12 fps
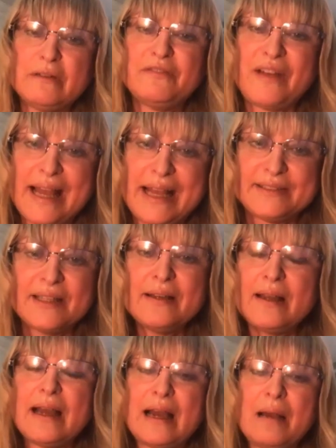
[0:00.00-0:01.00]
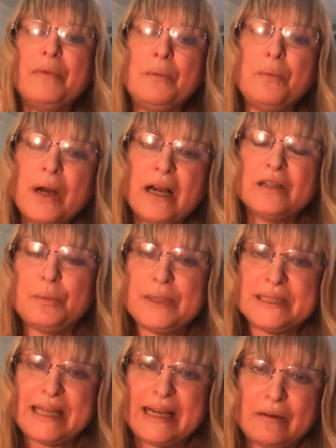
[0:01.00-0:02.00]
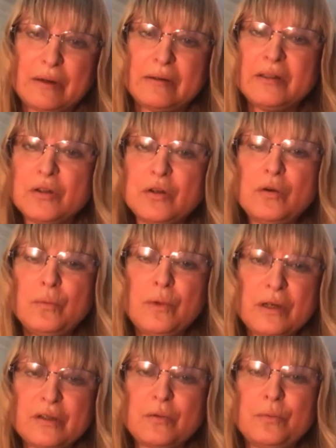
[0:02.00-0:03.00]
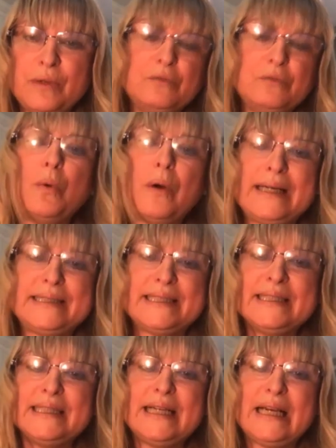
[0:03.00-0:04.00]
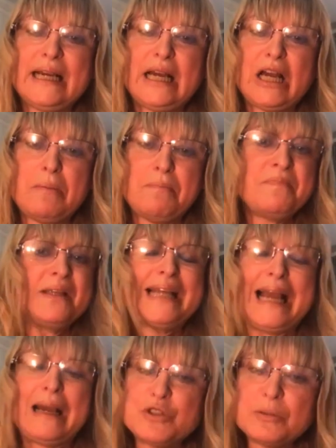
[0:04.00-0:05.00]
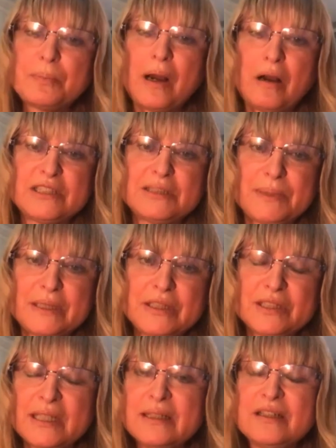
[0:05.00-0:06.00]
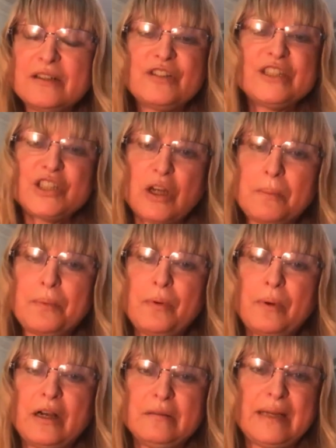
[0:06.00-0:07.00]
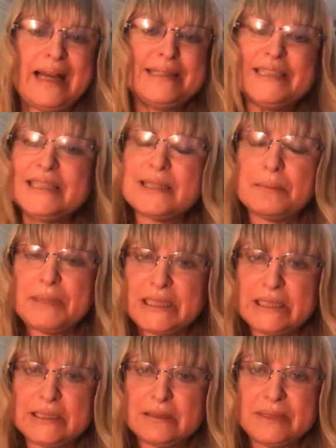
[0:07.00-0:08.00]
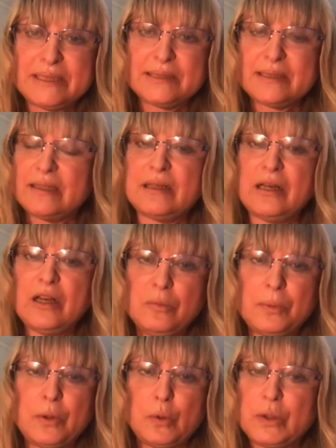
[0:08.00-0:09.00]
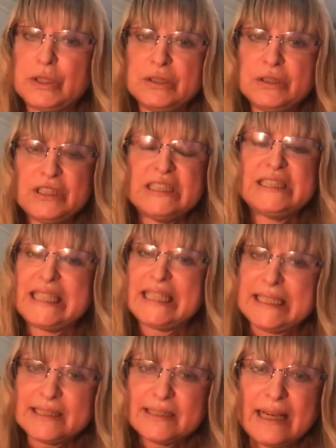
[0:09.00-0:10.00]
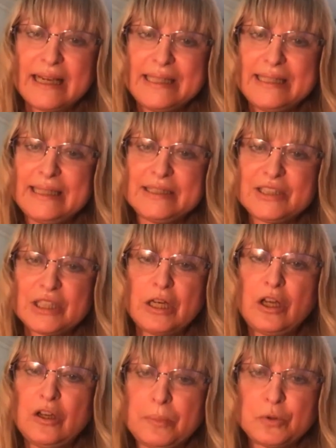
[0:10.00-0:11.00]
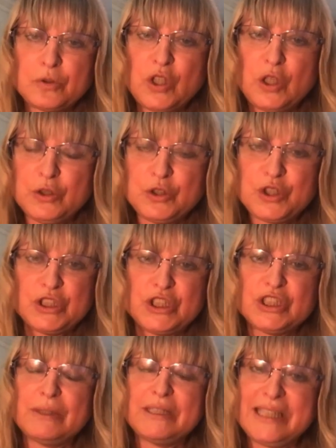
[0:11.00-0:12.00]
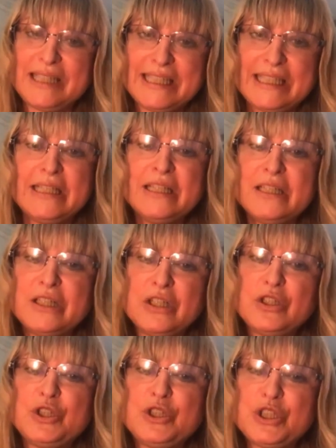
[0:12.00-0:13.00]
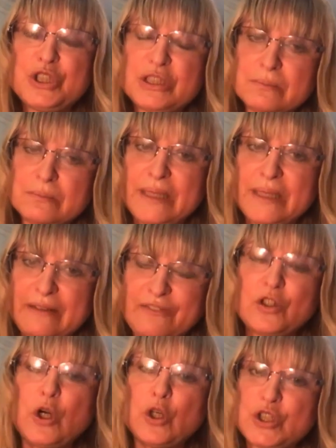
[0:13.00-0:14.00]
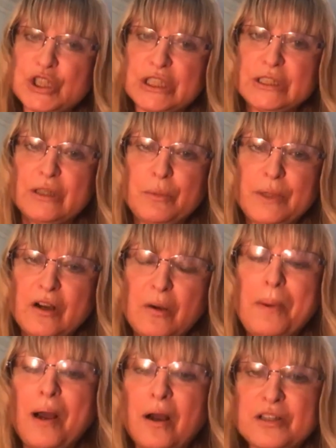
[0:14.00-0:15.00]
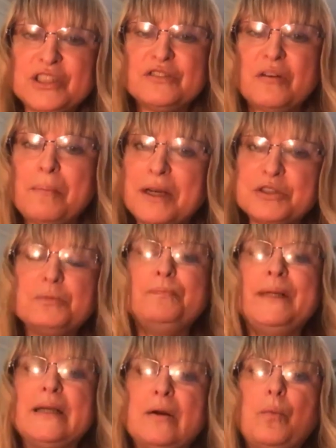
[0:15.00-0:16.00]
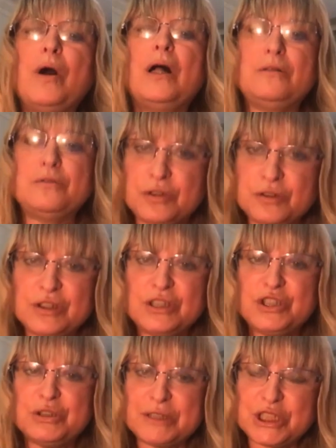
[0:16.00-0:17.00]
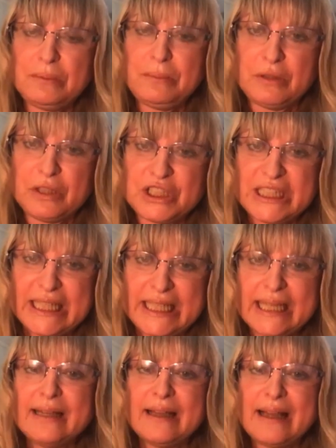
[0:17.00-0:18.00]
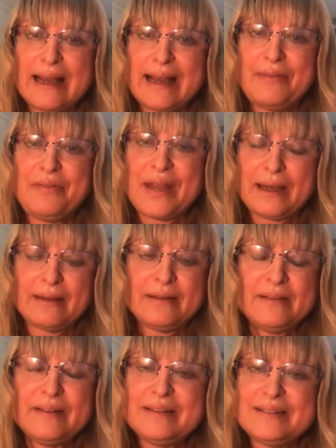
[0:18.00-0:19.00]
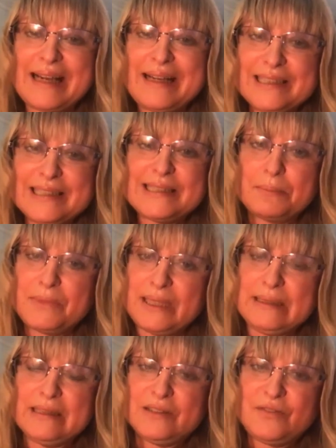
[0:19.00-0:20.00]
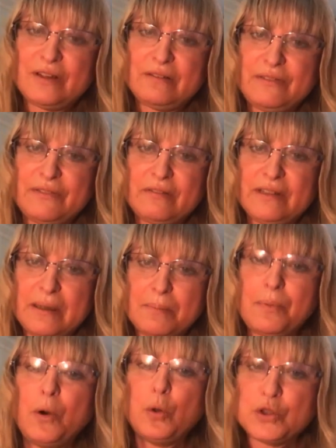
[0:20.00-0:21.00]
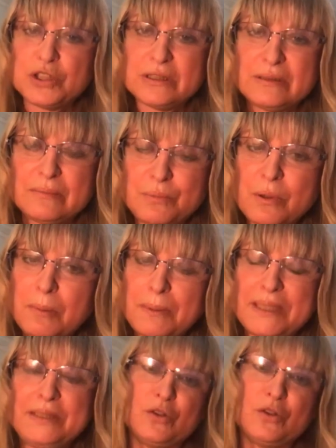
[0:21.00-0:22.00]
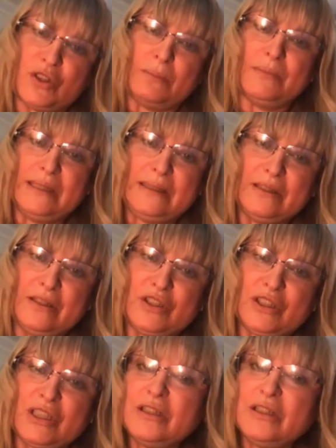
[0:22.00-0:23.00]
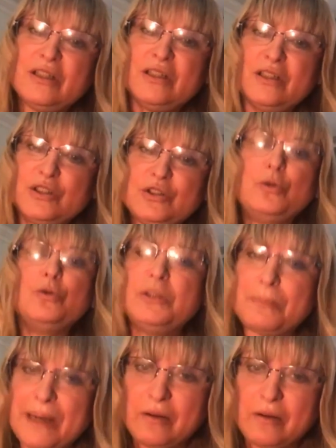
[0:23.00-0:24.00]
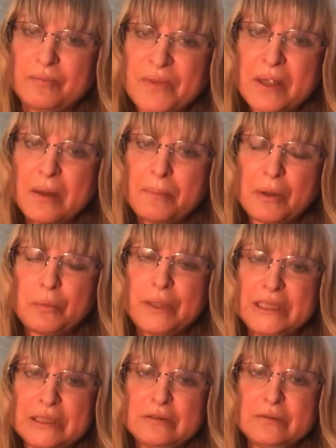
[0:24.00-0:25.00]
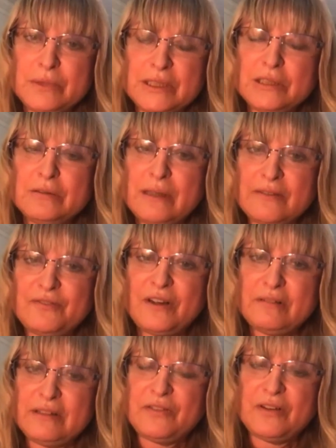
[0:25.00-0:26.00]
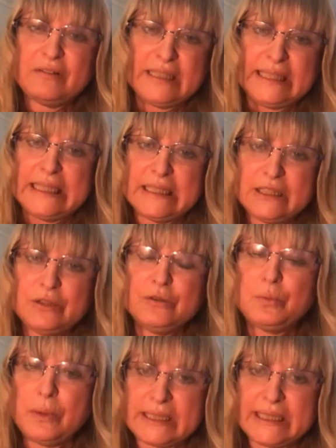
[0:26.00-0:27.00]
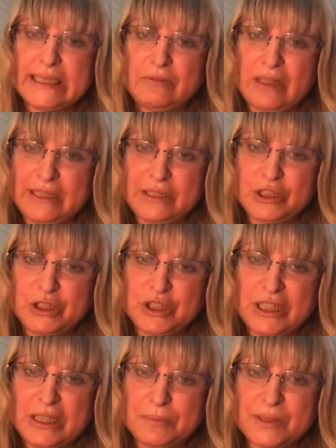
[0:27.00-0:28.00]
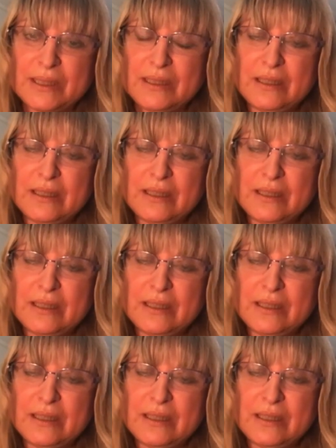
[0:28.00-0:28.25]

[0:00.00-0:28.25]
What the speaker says: affairs, and we work with our worldwide counterparts, because, for example, anti-Semitism is a global disease and it needs a global solution. So I think it shouldn't be forgotten that we are part of a much bigger world, the Jewish community, and that is something that's very, very important. Probably not something that's thought about, but we do have very, very good working relationships